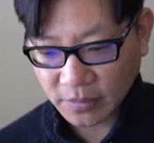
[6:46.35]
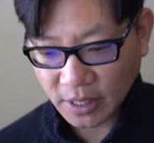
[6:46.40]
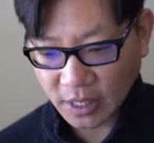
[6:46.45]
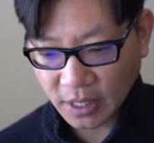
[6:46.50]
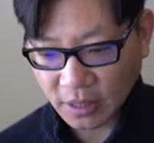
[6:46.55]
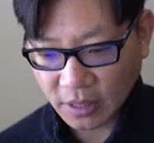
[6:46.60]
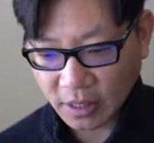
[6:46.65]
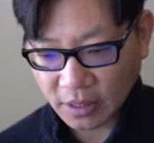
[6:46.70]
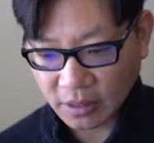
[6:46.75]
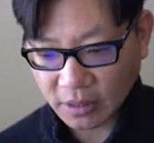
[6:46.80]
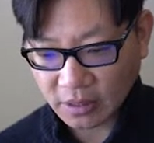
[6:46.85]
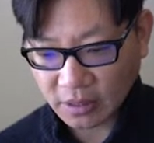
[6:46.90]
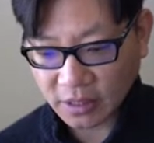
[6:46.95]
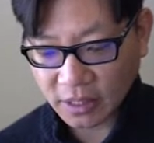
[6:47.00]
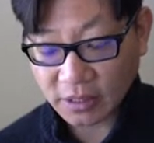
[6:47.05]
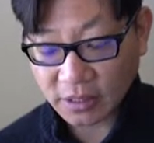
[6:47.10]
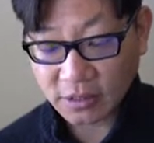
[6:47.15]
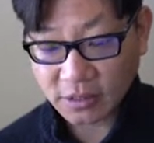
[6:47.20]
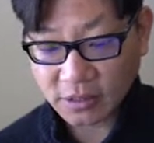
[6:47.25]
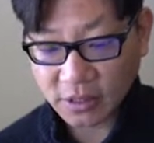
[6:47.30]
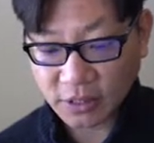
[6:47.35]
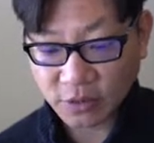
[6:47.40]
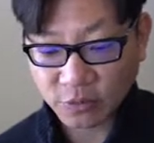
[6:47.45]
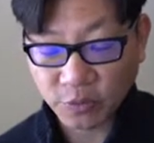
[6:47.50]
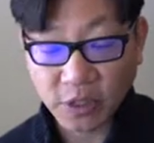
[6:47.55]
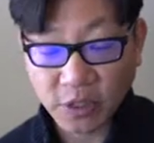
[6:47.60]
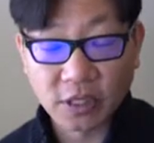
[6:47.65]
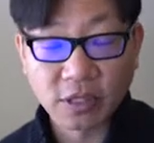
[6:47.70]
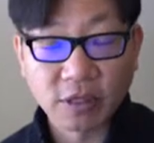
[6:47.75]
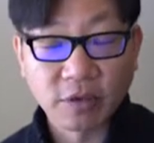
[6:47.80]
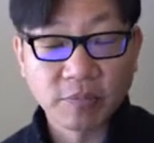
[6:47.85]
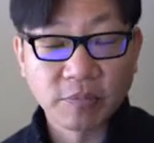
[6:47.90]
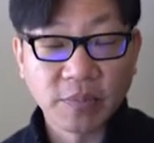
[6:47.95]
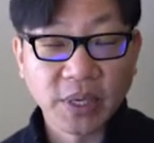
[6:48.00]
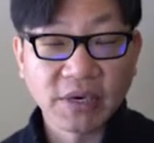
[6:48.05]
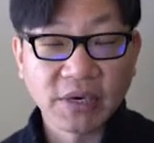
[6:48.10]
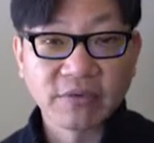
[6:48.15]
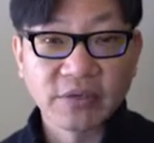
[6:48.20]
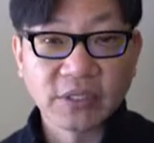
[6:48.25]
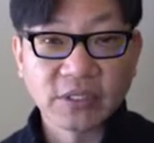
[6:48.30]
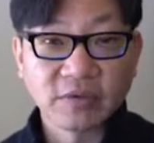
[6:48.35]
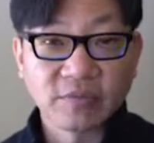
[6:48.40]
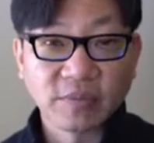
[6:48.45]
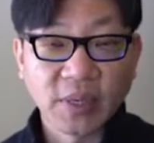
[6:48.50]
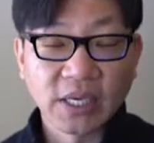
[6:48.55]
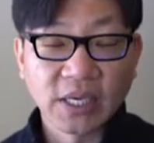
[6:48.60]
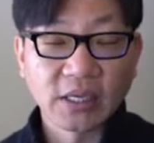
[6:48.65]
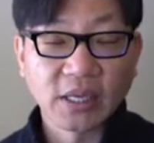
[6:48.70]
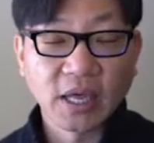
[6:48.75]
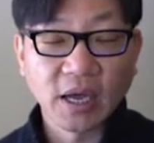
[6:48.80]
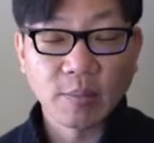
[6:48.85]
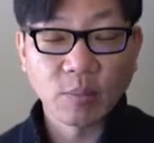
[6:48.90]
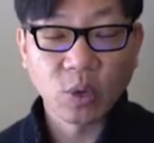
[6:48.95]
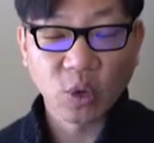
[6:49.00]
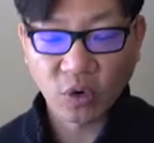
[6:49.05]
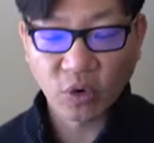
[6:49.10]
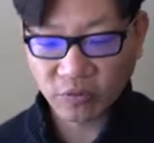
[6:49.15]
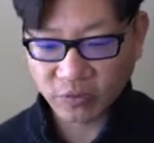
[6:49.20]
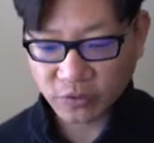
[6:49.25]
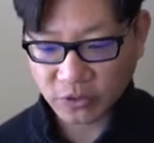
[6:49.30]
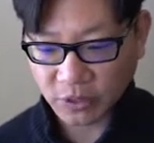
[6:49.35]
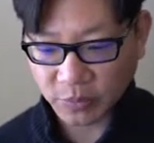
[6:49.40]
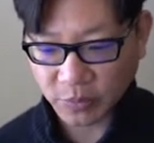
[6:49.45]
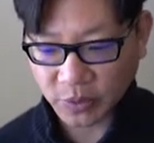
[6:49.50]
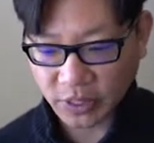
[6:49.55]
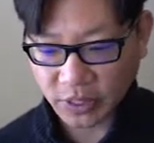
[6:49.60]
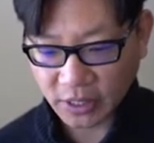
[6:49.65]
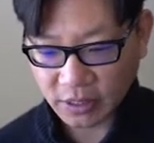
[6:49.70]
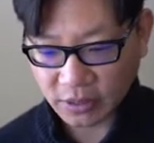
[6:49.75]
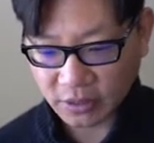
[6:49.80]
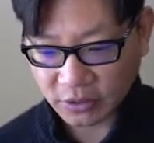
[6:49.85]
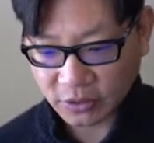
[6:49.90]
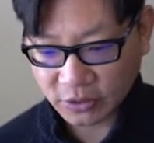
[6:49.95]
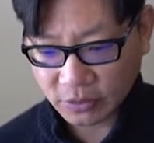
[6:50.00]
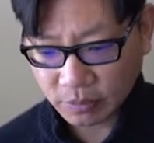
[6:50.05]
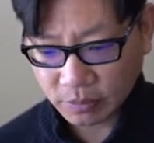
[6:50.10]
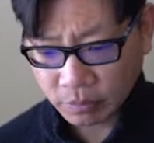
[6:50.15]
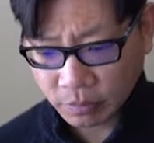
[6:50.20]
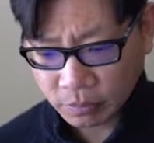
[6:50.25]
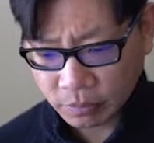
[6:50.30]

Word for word: I think that's one of the benefits of paying a lot more for something like this.